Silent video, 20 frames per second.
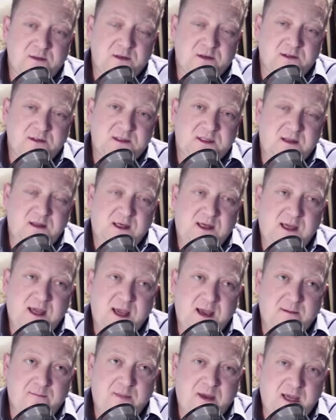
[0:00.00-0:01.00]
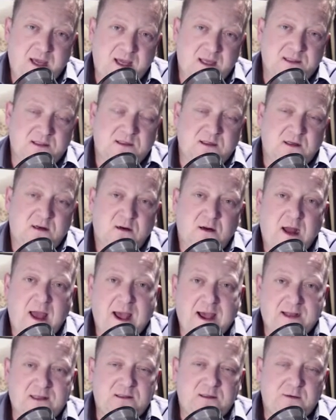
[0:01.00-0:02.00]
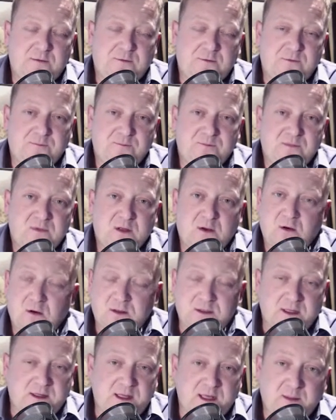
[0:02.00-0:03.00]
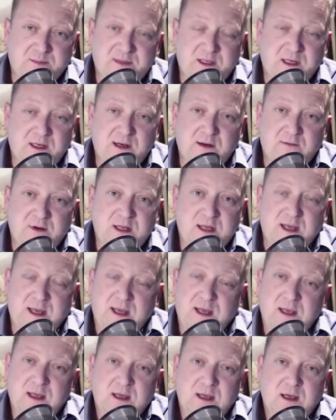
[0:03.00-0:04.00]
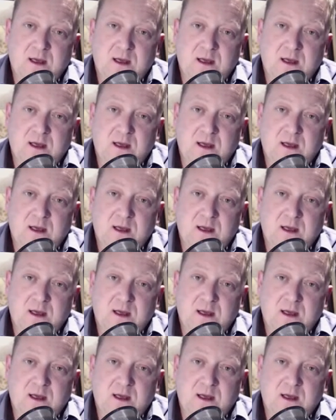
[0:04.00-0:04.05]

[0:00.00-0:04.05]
you'll see the campaigns that are active. Currently, they update it every day